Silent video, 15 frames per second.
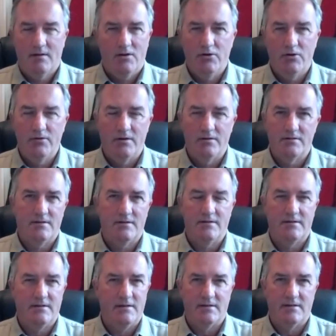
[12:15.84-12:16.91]
Who knows? The
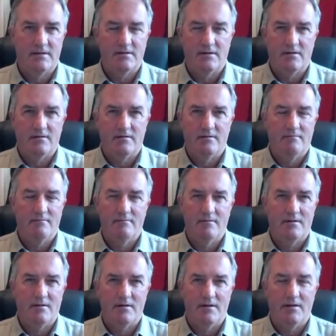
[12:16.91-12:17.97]
statistics are
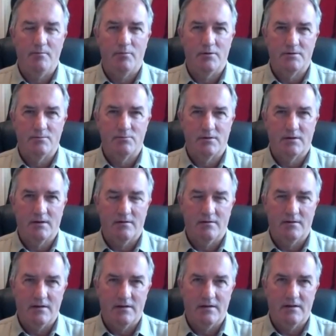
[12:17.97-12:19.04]
impossible to
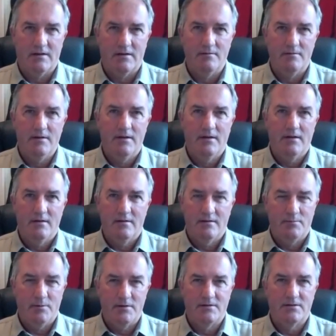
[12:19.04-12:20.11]
calculate now.
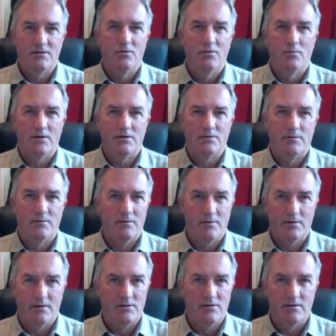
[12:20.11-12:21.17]
There's been so much
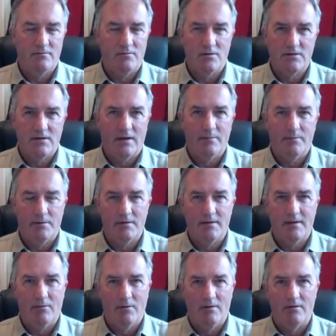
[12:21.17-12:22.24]
manipulation of what's happened.
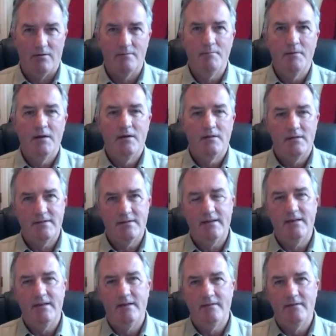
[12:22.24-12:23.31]
However, the
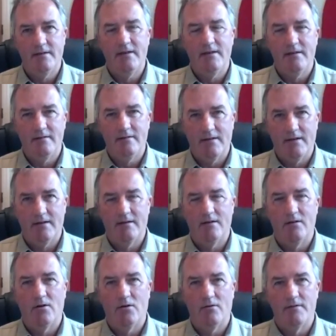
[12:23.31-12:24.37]
CDC said
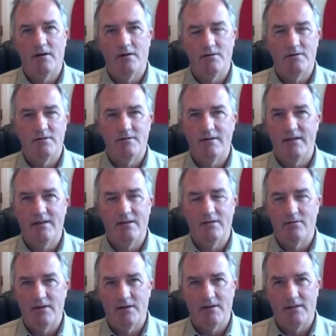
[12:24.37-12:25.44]
that of the 180
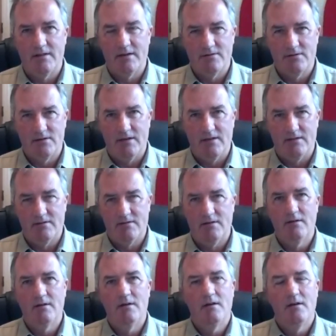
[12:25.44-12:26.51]
or 90,000 deaths,
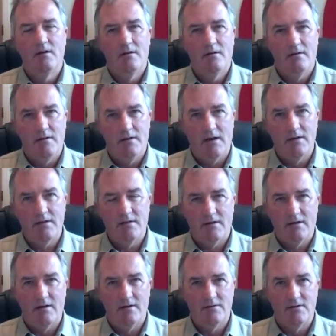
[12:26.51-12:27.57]

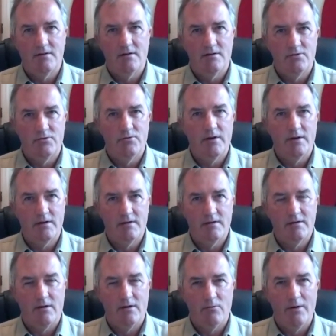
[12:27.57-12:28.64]
9,000 are
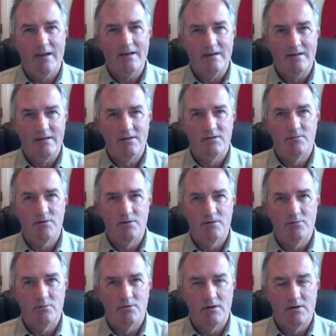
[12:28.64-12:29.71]
directly
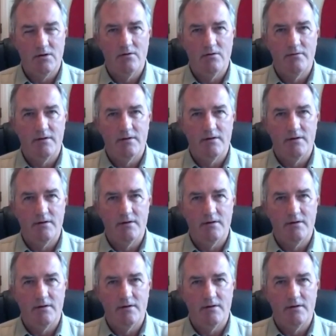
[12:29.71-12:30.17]
attributable to COVID.